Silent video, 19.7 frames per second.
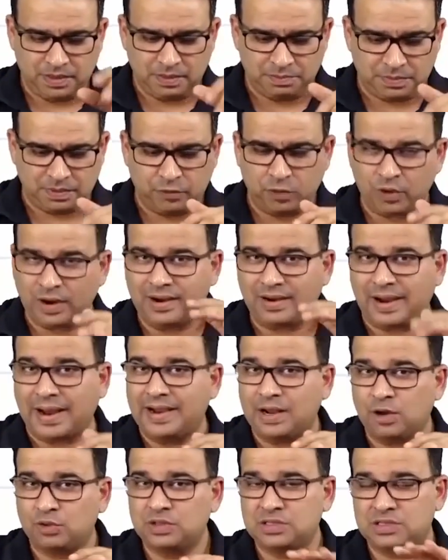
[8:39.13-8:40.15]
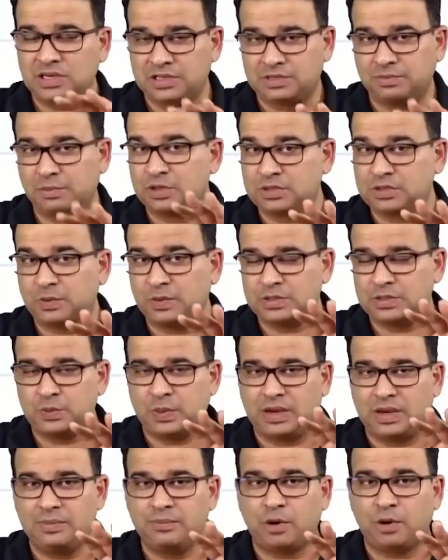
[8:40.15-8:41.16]
Before I write down this relation, because it's
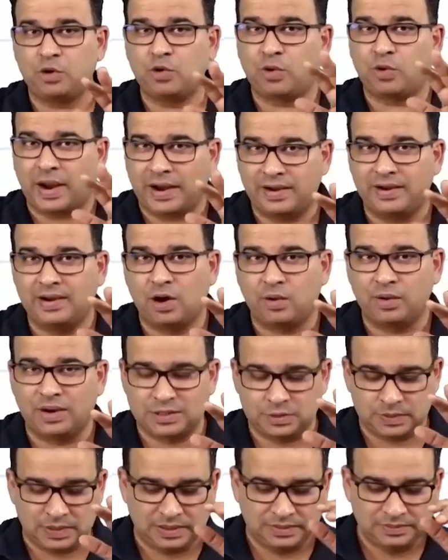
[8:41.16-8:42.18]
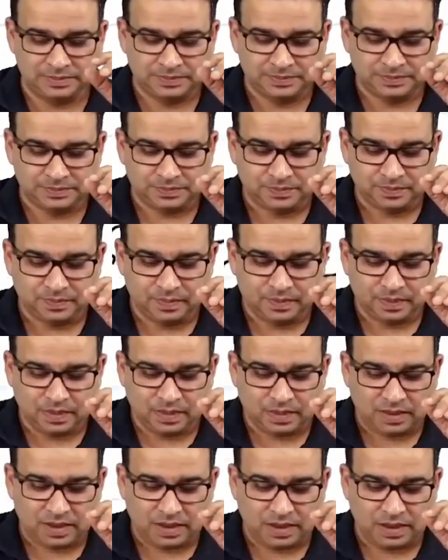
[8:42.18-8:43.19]
very important to write it down as well,
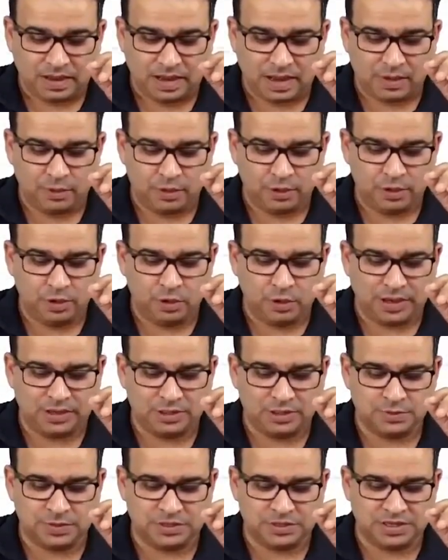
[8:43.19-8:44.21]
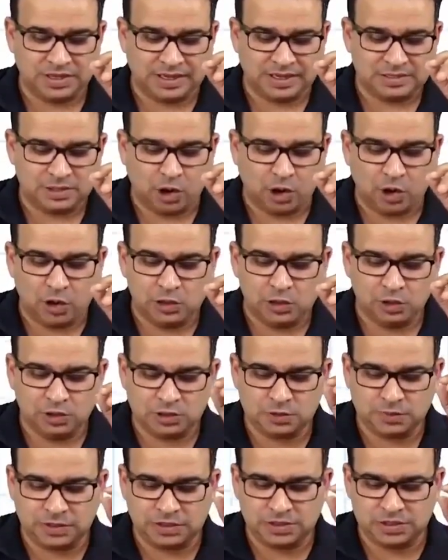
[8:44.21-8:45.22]
I wanted to look at this picture, guys. Although
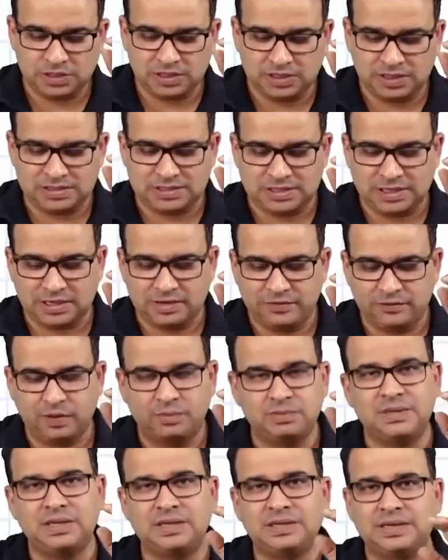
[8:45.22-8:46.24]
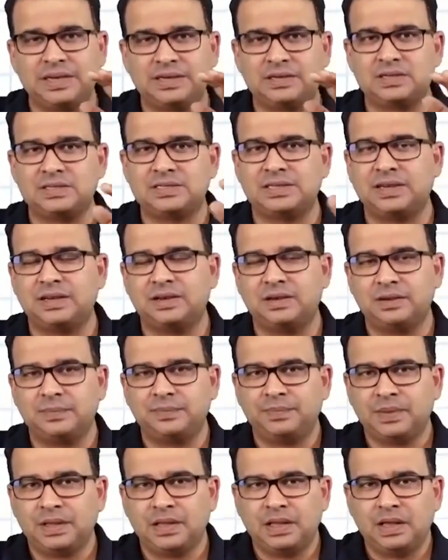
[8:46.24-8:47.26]
this picture is taken from the Netters and
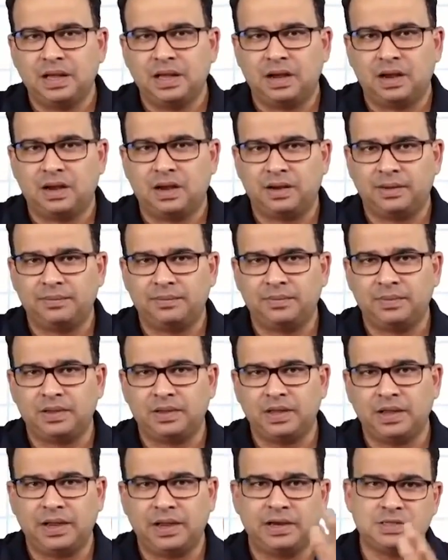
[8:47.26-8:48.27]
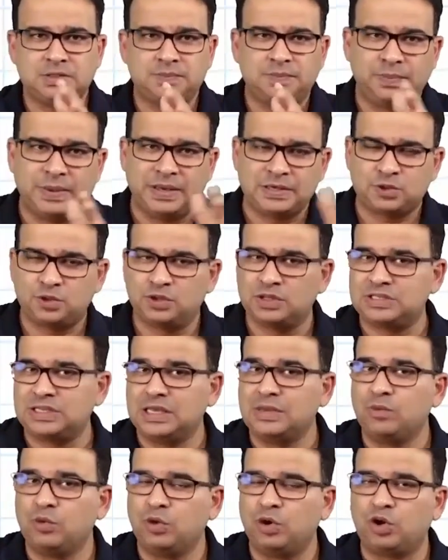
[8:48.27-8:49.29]
it is based on the
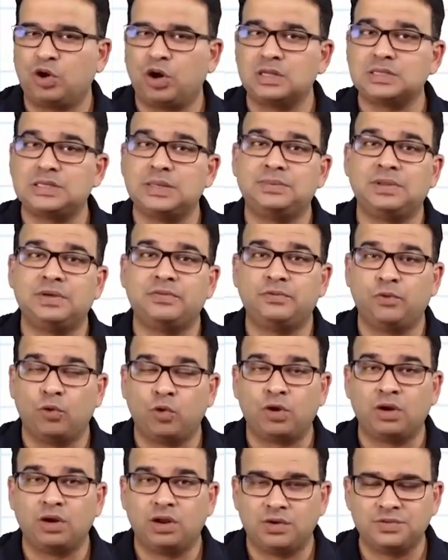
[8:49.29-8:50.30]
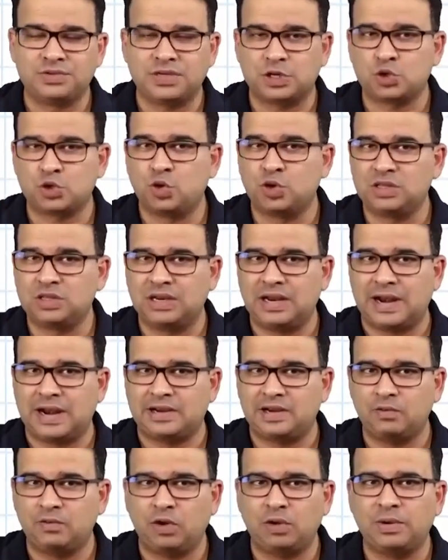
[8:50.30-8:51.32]
same old concept, the four nerves are shown in the
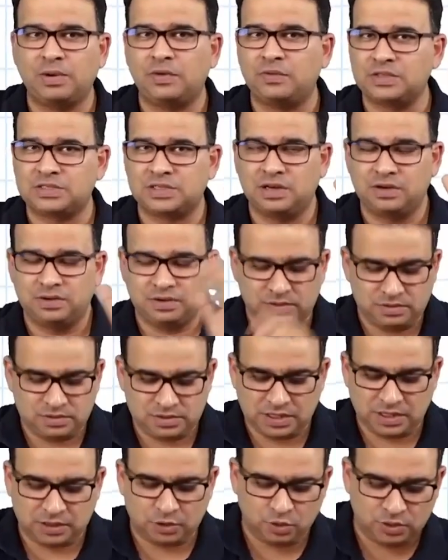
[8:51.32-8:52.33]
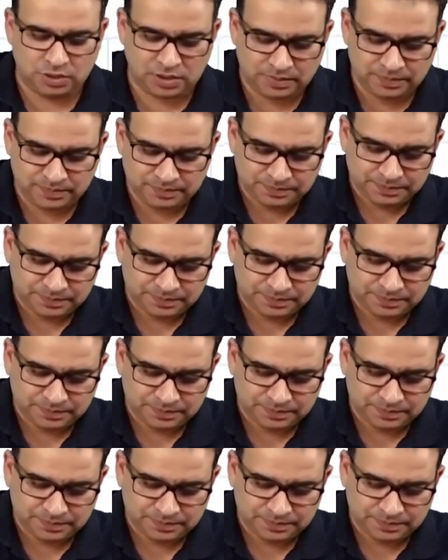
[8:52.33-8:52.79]
lateral wall, but we still stick to